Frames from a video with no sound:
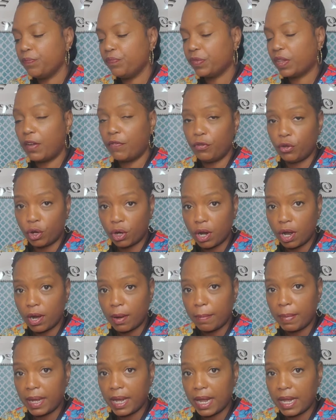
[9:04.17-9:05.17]
if you're going to
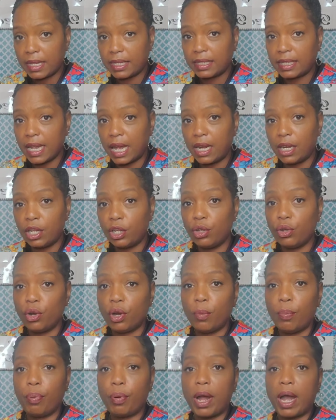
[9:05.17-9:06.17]
be selling
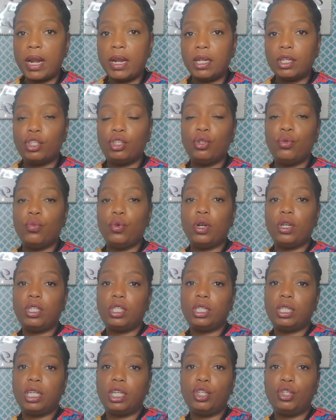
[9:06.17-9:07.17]
your products, you want
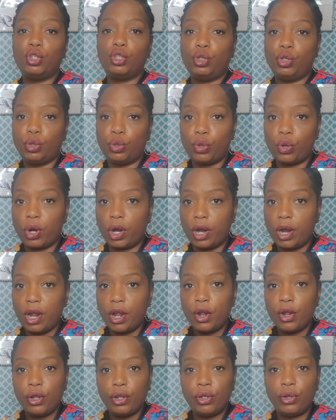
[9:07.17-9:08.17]
to insure
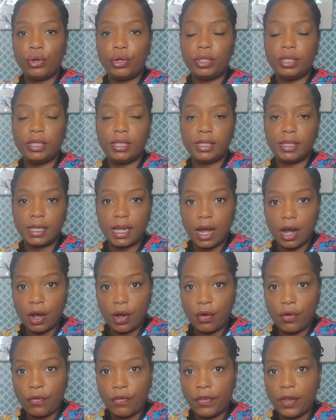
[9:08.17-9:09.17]

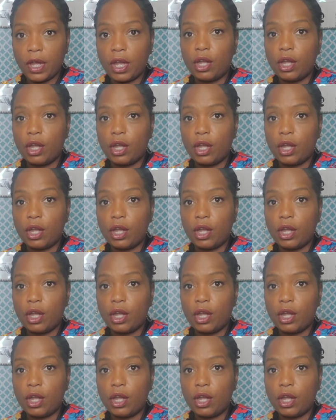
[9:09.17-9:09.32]
yourself,